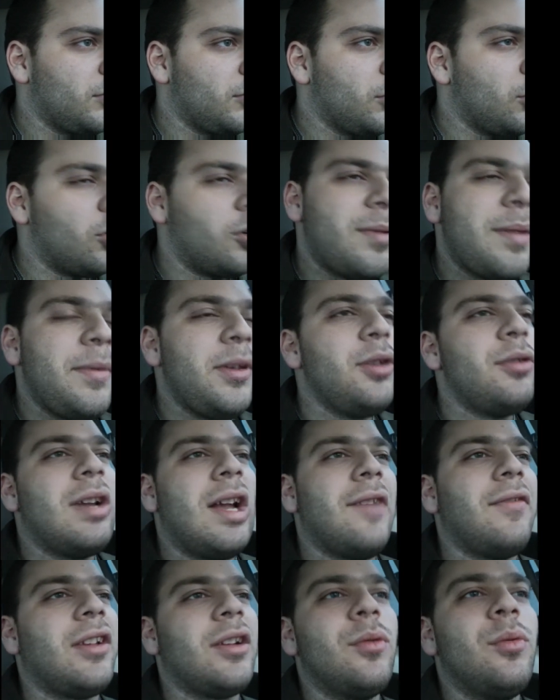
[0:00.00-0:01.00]
or maybe you
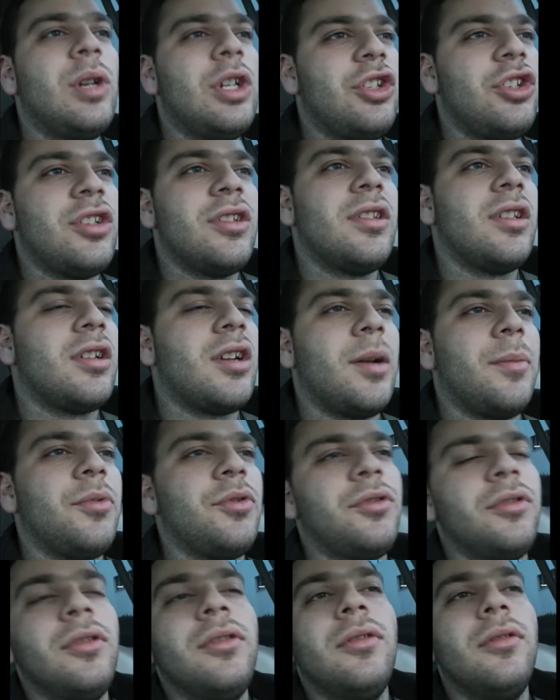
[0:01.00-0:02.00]
have like wishes that come
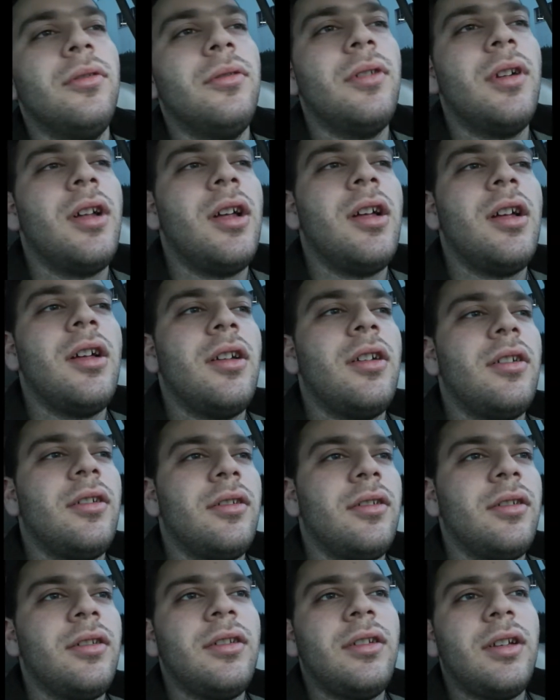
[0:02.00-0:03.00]
true,
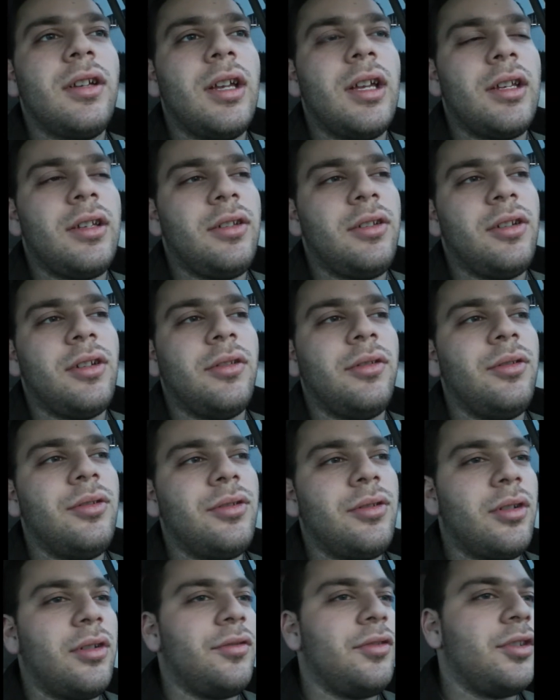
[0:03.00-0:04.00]
and you know, you
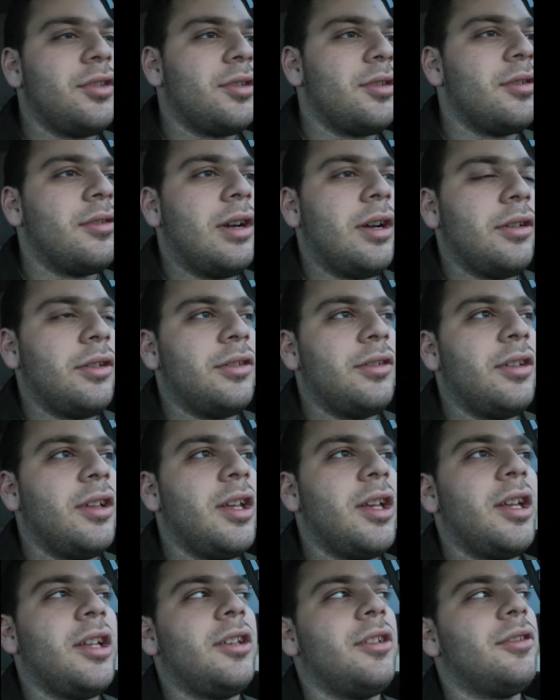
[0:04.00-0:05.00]
sort of just go out your
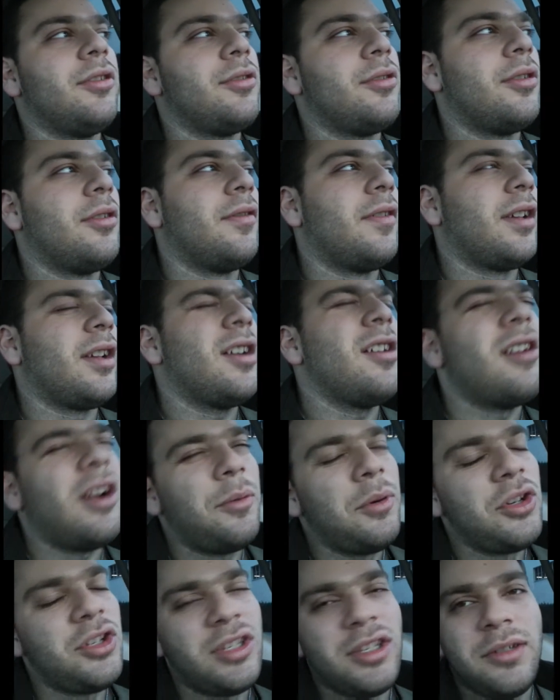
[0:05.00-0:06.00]
day and you're sort of like, oh, I
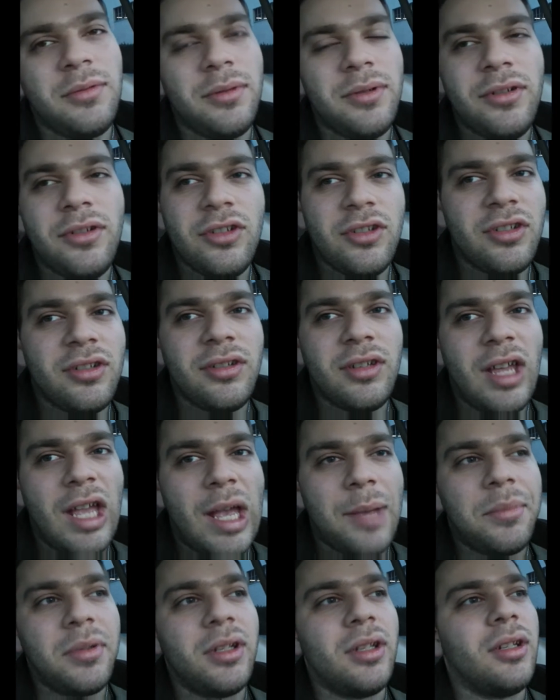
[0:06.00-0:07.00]
wish this would just
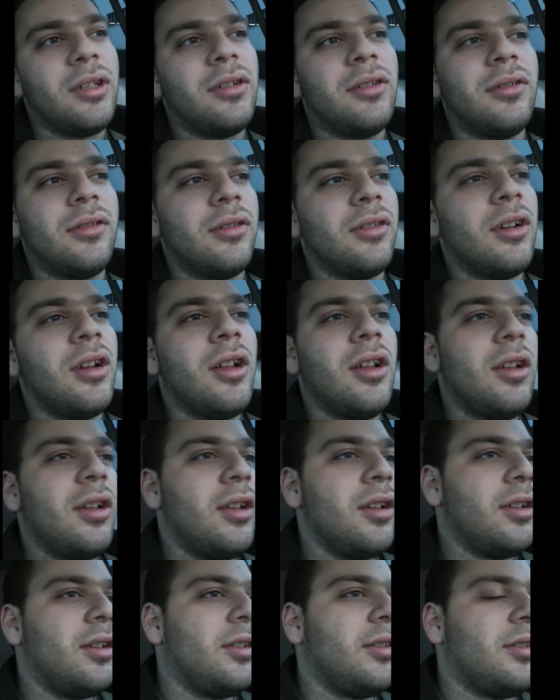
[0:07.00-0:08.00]
happen, or
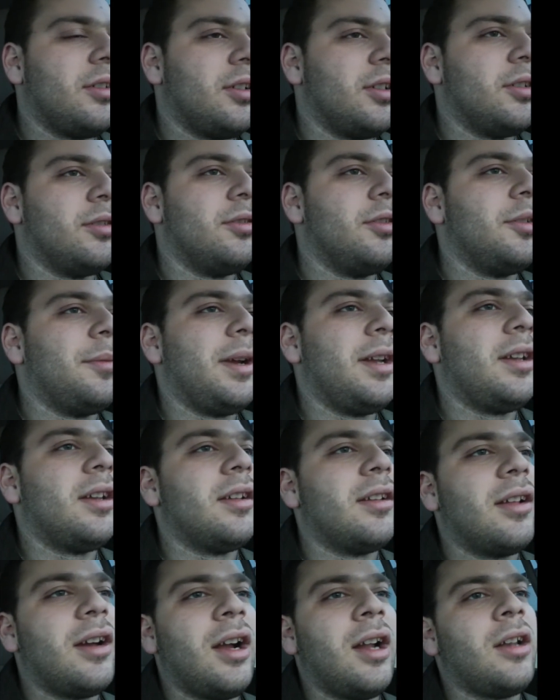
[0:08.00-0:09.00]
you know, you're waiting
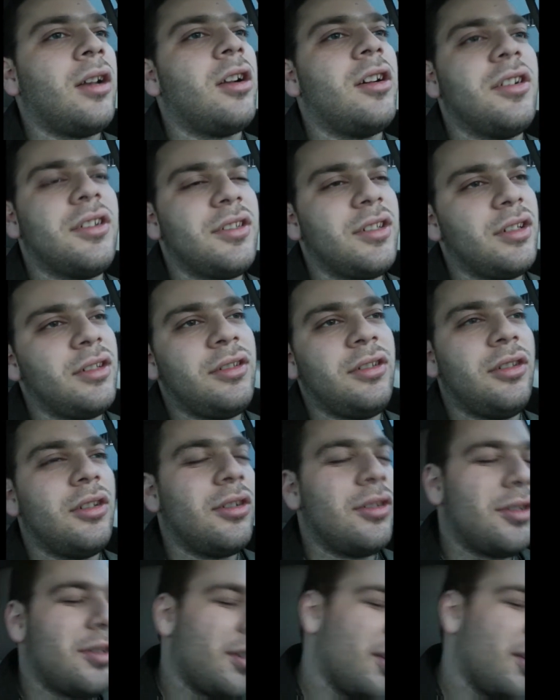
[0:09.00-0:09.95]
in line and all of a sudden you're just